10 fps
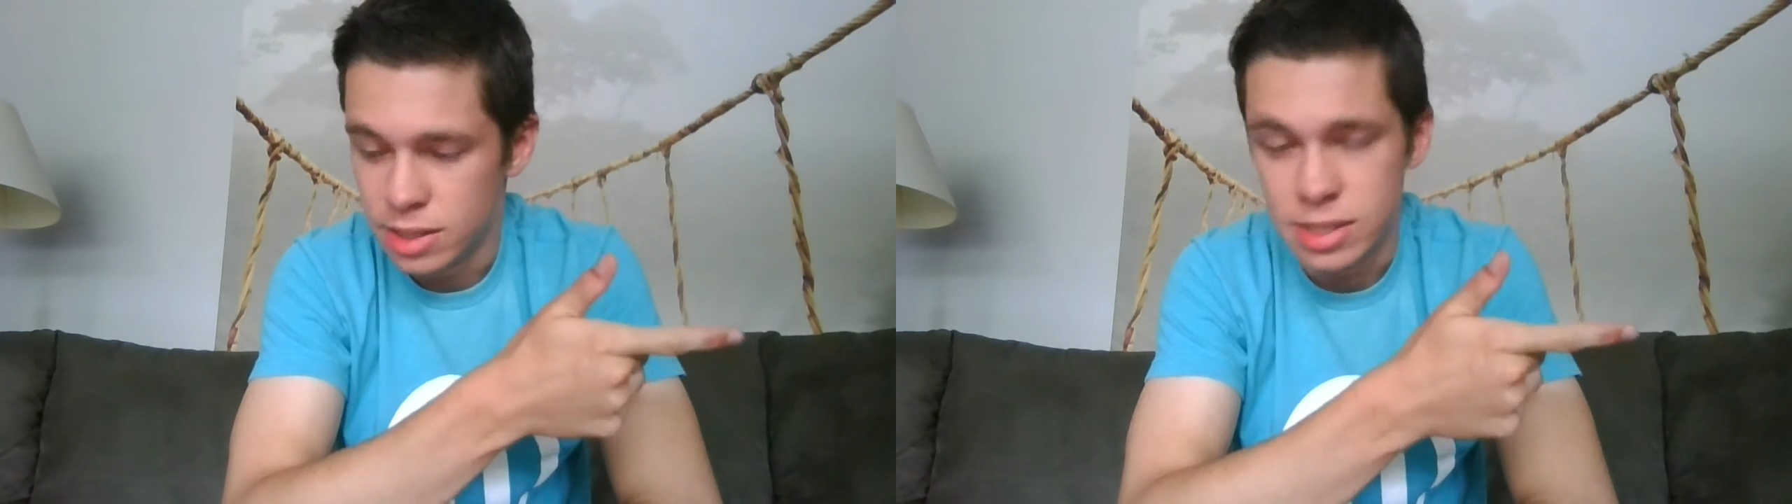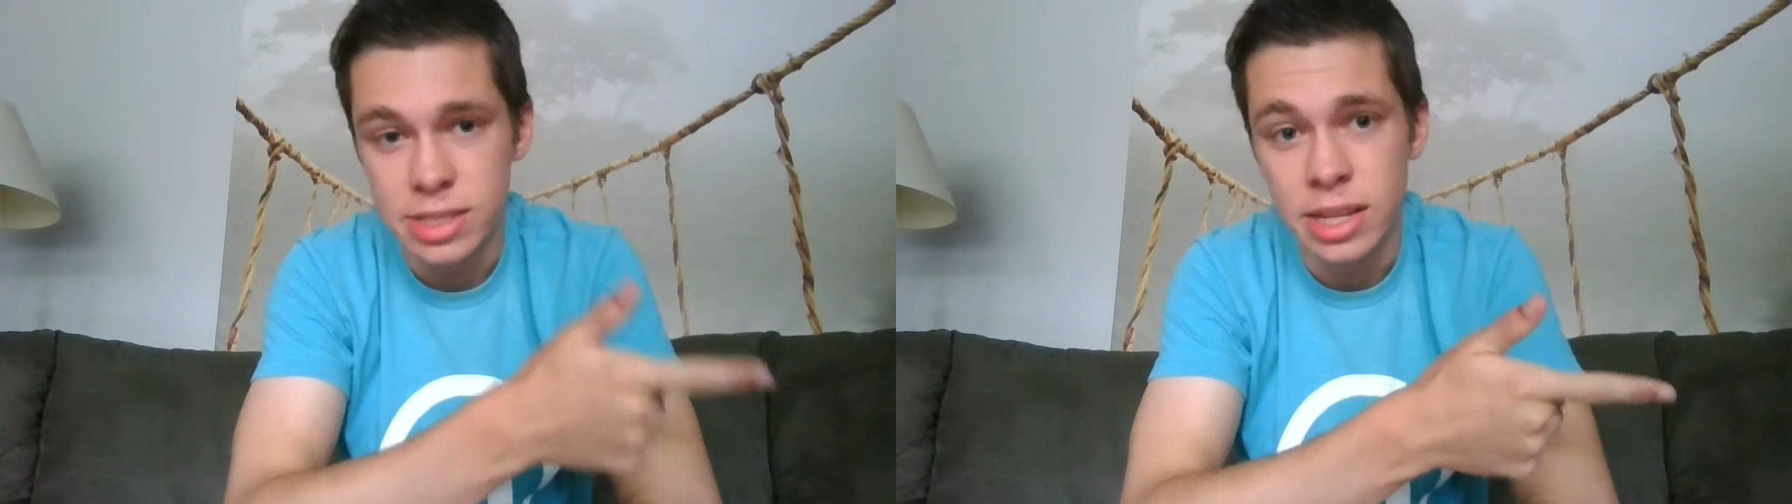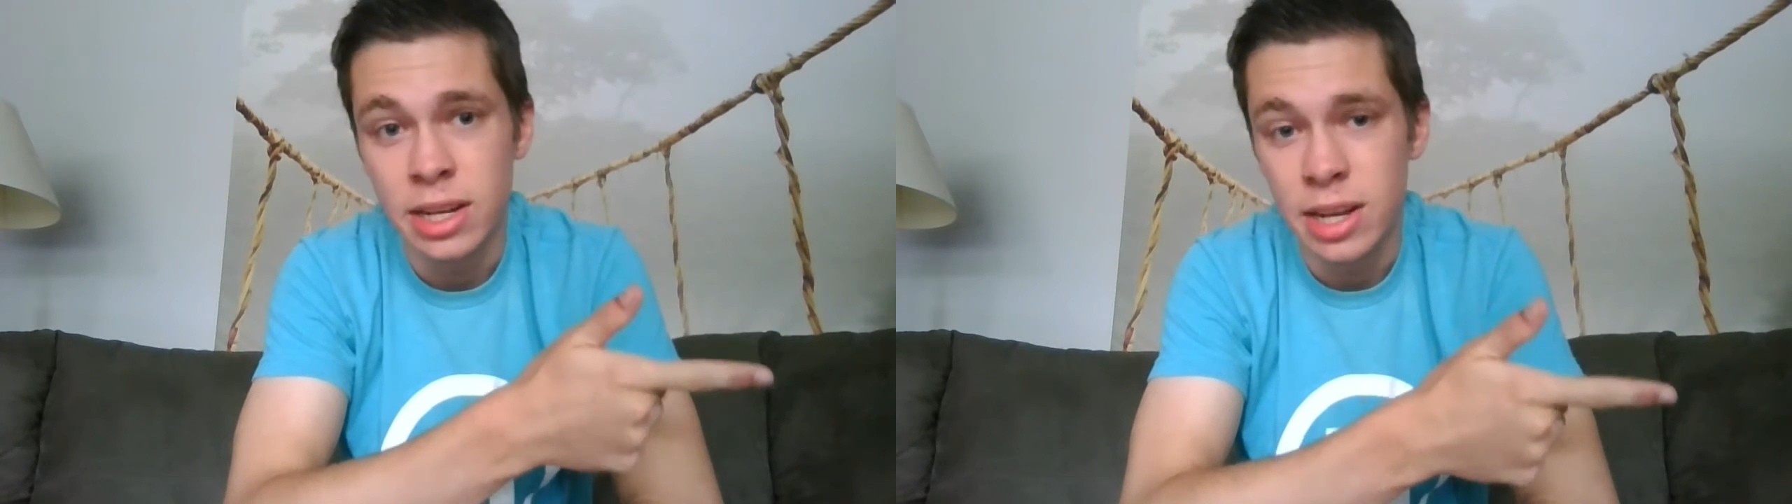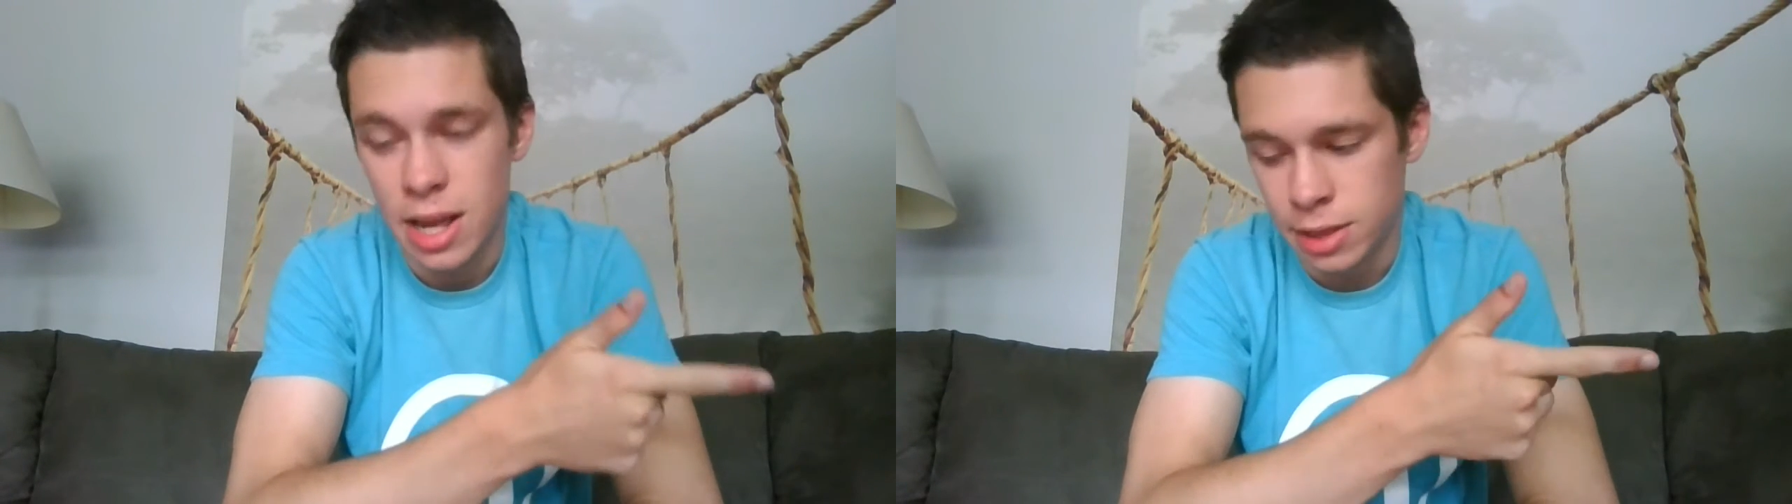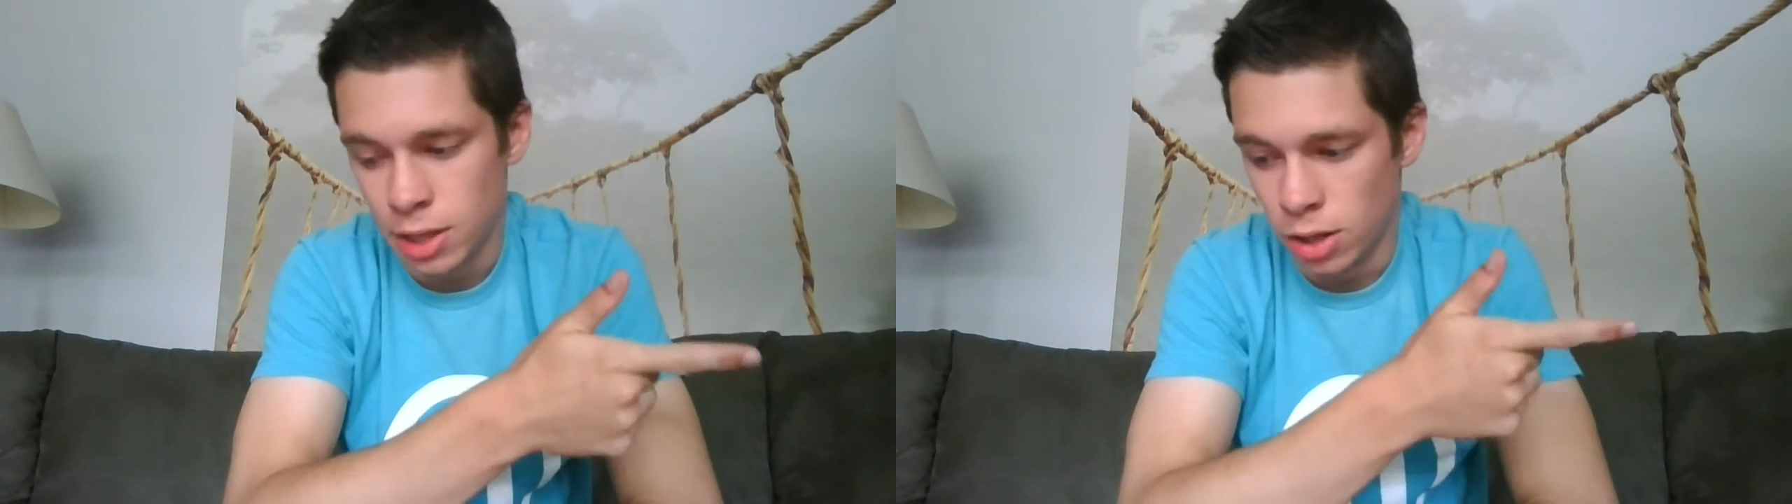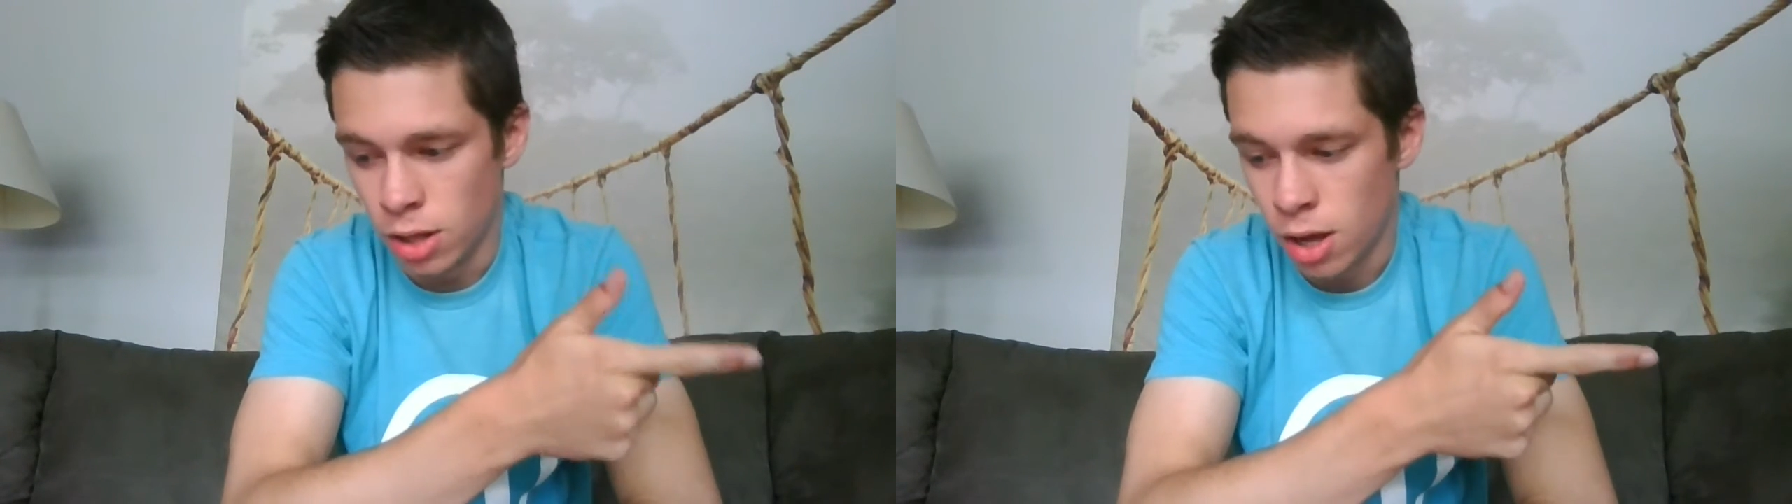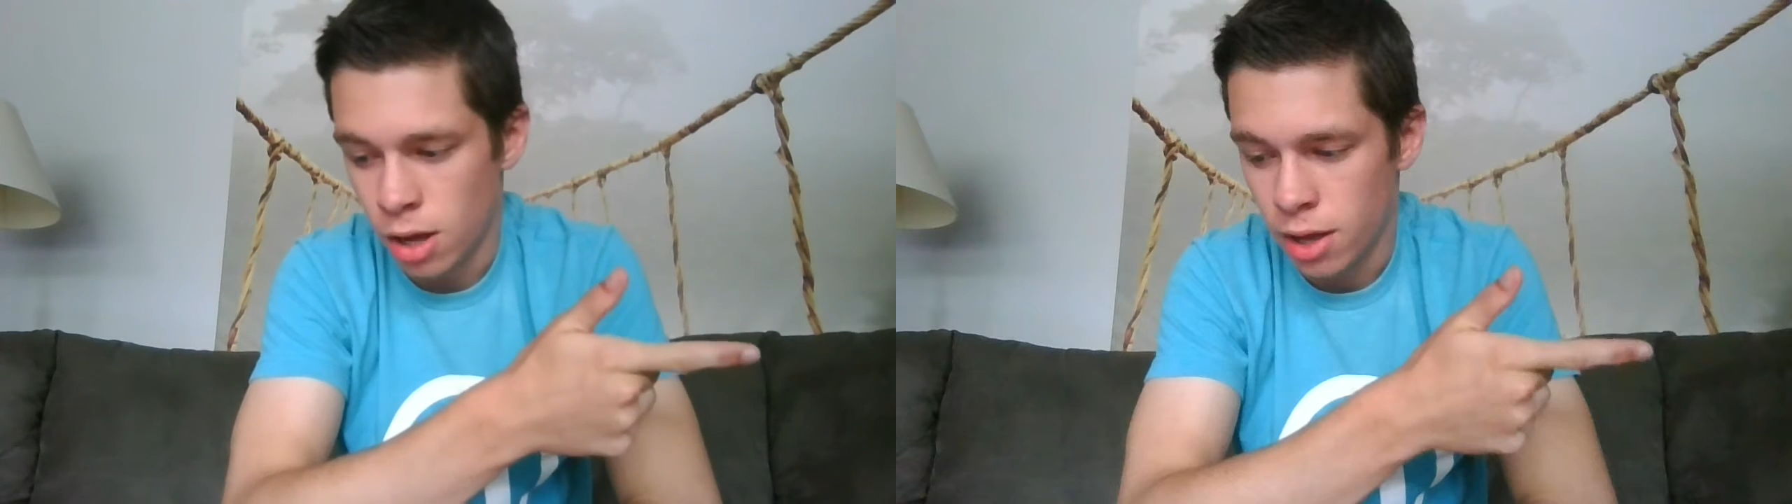sin and the law,